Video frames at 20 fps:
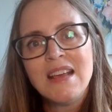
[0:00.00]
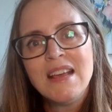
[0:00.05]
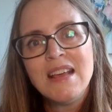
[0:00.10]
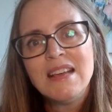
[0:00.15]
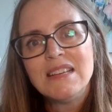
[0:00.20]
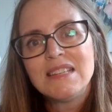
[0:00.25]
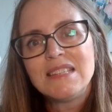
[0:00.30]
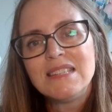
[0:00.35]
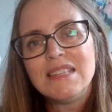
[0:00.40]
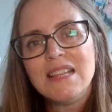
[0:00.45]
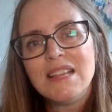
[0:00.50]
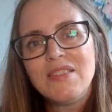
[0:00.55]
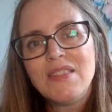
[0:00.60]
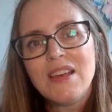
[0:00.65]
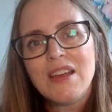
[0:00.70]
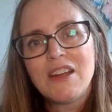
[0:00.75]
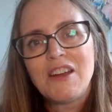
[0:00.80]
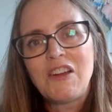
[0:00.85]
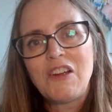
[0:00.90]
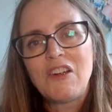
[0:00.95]
sit
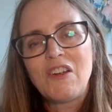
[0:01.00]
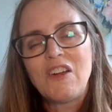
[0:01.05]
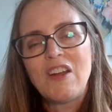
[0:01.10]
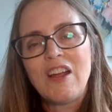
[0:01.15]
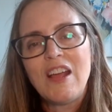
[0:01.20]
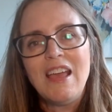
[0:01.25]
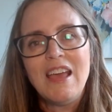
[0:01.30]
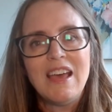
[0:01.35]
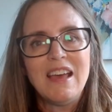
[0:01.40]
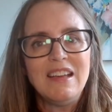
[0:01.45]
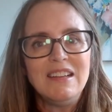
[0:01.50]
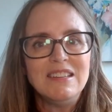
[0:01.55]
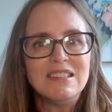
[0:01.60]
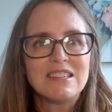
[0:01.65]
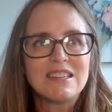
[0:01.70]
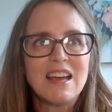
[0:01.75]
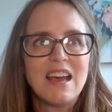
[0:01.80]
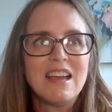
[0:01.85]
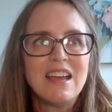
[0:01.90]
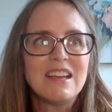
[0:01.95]
there and
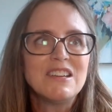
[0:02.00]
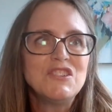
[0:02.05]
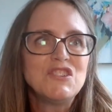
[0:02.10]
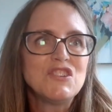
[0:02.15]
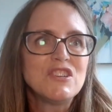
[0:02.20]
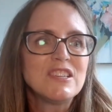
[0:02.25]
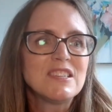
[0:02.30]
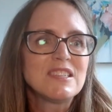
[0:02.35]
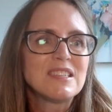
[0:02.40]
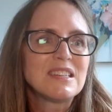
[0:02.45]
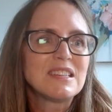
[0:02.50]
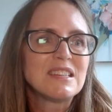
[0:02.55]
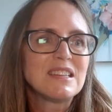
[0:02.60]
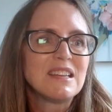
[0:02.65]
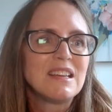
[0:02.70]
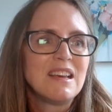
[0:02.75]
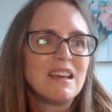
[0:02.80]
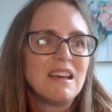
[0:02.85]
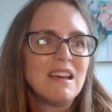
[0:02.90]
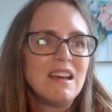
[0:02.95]
I can just
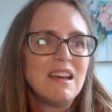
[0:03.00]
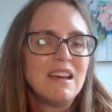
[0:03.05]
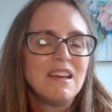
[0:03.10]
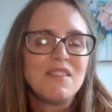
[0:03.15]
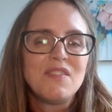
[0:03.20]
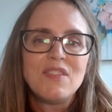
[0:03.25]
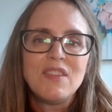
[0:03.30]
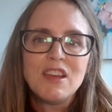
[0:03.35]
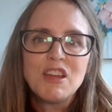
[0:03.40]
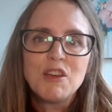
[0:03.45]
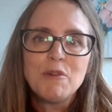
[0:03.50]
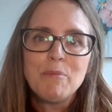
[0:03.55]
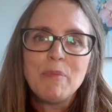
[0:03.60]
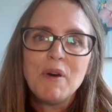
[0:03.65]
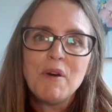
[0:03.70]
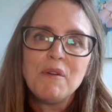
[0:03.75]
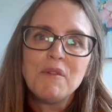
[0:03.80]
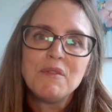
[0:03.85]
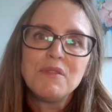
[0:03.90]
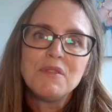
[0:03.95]
think
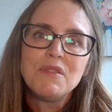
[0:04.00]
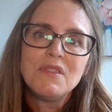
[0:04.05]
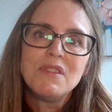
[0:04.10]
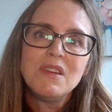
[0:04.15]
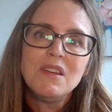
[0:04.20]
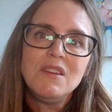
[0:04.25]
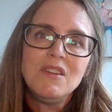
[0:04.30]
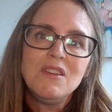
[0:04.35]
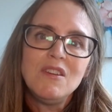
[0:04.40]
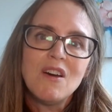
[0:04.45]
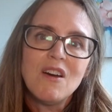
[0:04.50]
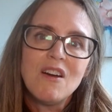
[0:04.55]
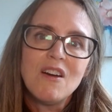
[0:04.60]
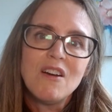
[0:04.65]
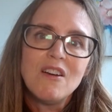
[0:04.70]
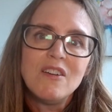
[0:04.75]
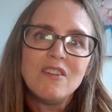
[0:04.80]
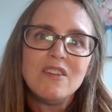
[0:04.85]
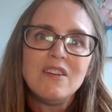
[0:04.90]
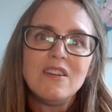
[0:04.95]
about the
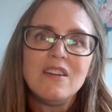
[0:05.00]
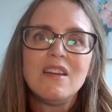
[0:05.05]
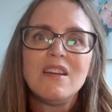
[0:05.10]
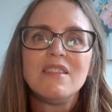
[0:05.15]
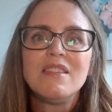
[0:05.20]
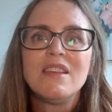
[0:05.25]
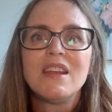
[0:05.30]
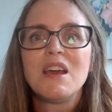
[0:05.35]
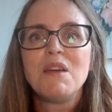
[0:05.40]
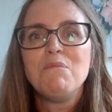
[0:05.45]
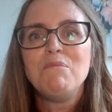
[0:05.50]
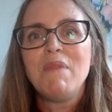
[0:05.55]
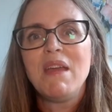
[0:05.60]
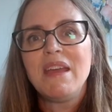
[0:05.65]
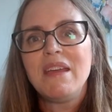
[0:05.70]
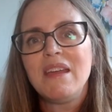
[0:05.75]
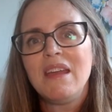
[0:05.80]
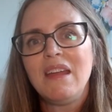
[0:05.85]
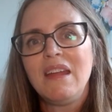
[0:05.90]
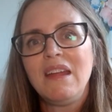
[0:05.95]
yarn that I'm
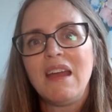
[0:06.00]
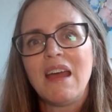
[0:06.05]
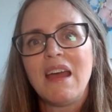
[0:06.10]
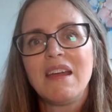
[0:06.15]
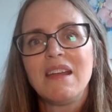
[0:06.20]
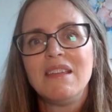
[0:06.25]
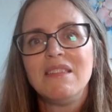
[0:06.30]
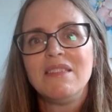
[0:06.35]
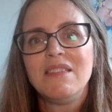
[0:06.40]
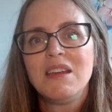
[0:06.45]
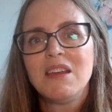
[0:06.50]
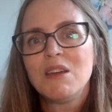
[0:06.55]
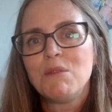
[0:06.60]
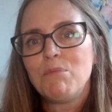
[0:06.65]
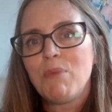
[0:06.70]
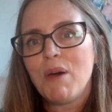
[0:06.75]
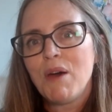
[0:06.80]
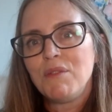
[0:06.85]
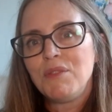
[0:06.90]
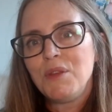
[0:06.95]
making. I can think
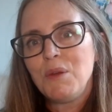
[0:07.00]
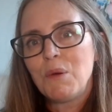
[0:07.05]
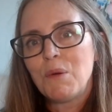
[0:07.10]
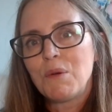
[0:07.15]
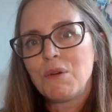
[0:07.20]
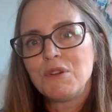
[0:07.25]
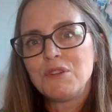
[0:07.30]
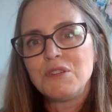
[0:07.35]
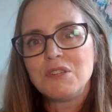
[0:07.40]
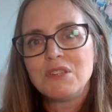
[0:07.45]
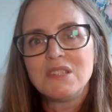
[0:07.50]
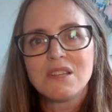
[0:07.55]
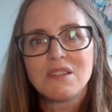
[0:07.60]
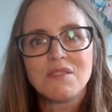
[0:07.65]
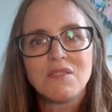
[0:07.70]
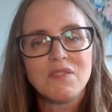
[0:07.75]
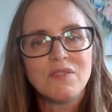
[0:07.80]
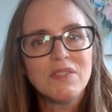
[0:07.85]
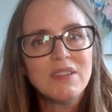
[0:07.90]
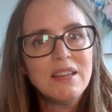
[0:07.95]
about the origins of
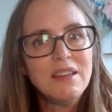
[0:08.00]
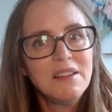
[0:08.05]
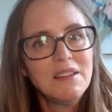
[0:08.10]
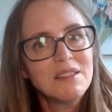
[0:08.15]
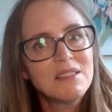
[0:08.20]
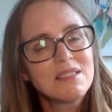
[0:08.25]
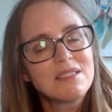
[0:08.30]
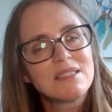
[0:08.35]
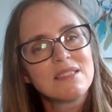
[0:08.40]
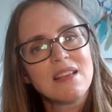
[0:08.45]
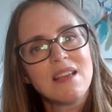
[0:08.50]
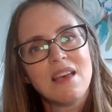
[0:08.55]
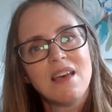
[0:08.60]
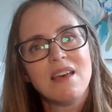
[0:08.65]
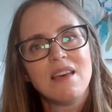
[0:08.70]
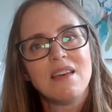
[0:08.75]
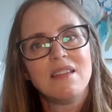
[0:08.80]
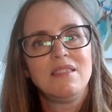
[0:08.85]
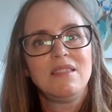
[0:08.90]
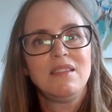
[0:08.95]
the fleece
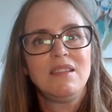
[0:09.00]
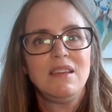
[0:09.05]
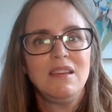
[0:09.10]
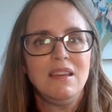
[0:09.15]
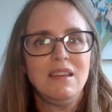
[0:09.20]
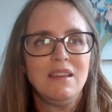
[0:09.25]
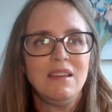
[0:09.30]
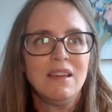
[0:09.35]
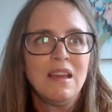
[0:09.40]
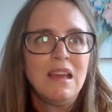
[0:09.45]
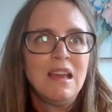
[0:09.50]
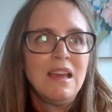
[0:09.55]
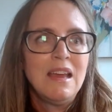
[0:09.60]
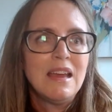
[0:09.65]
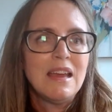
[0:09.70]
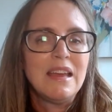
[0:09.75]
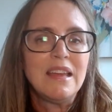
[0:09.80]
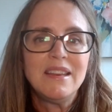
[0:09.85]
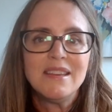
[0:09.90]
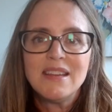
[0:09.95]
and the
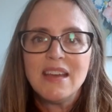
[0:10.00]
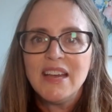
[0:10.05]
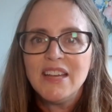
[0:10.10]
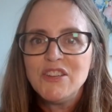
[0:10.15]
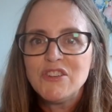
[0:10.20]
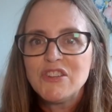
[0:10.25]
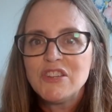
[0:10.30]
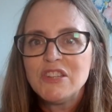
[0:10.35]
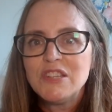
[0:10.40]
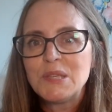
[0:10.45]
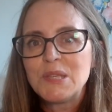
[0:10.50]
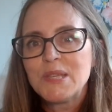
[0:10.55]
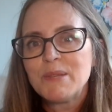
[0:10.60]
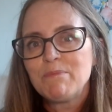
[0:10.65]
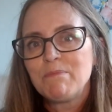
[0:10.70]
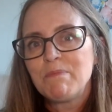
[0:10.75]
intentions